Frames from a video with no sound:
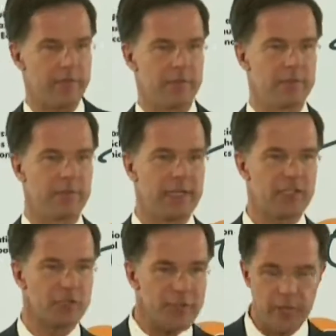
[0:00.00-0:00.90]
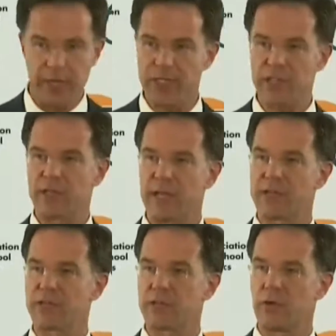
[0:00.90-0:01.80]
there is a real risk
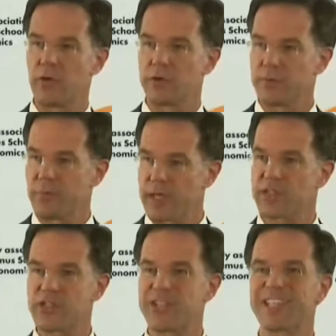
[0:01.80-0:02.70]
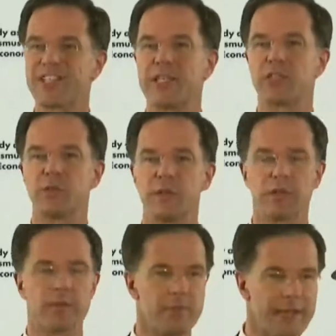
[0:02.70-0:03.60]
that on March the 16th we
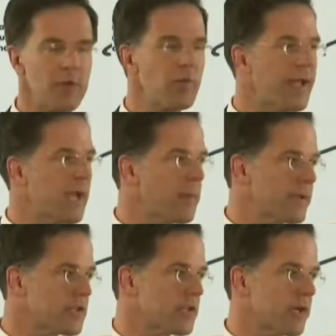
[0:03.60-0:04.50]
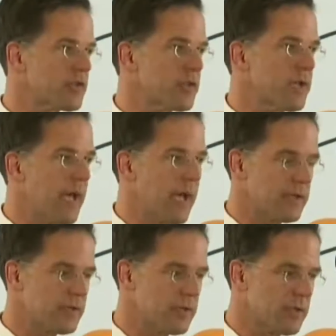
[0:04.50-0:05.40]
can wake up in this country
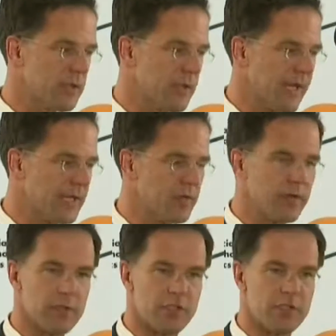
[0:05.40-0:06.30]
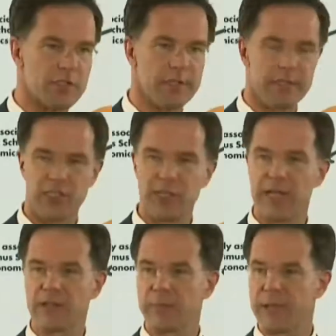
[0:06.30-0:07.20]
and Geert Wilders is
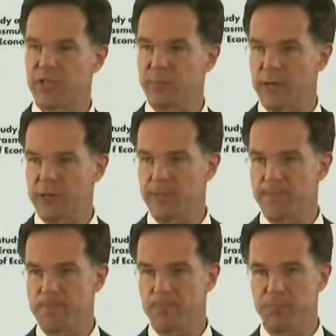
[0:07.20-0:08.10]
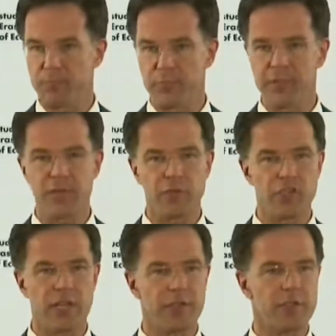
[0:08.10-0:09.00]
leading the biggest party. That will
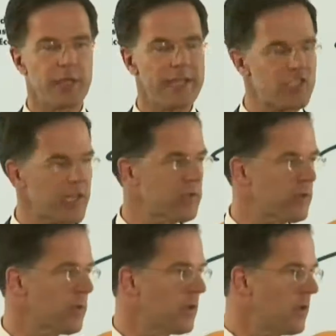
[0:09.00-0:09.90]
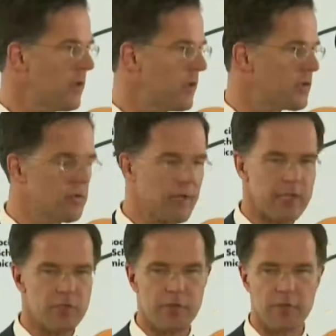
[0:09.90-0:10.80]
send a signal to the
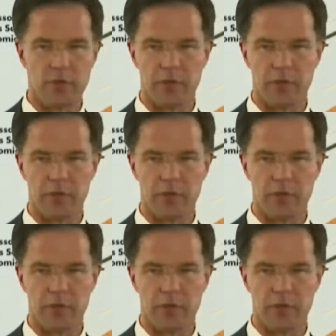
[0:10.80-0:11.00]
rest of the world.